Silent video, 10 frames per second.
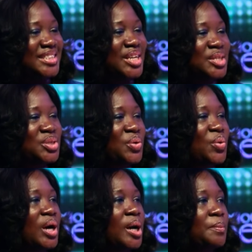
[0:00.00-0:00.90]
Yeah,
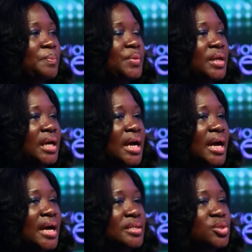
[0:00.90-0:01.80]
and so um,
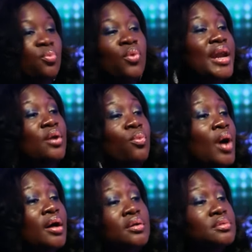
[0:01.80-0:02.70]
so
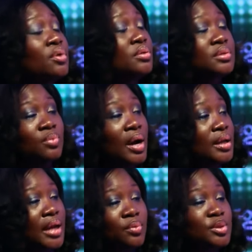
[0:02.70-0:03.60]
when, while all
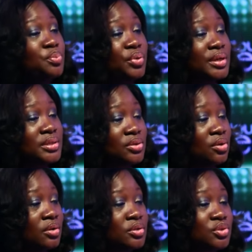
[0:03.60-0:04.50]
the while I was
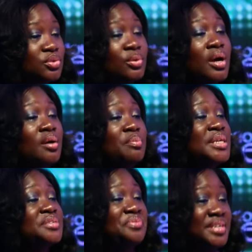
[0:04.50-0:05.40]
praying to God to
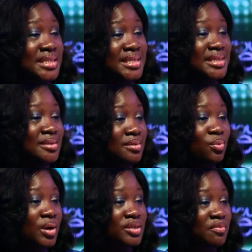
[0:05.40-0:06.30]
please
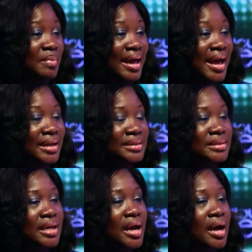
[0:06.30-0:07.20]
visit the works of my
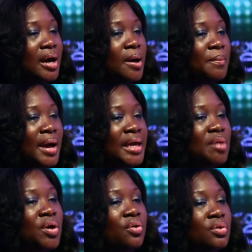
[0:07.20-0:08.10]
hands,
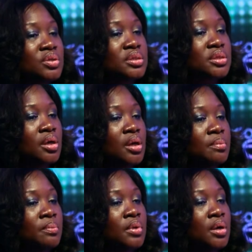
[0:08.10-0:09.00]
um, I came
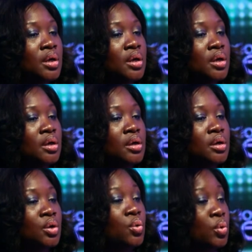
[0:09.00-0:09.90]
across um,
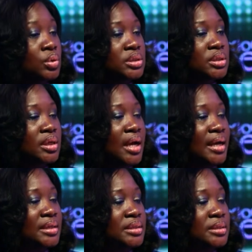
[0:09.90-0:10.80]
a quote,
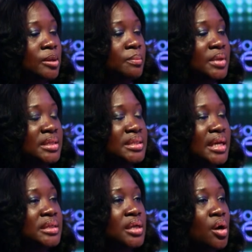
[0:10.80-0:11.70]
and um,
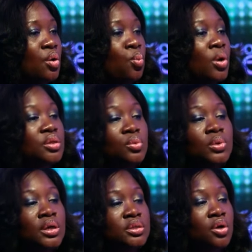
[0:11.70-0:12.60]
it said,
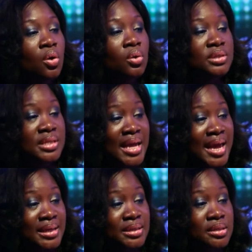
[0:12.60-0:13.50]
"What the world
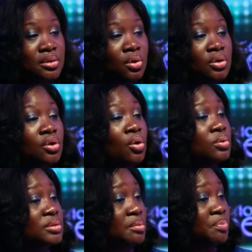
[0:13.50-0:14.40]
called the end,
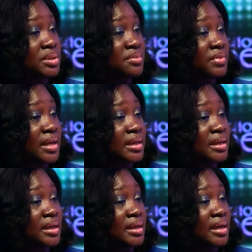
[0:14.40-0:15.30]
God called the
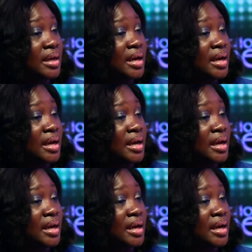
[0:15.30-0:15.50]
butterfly."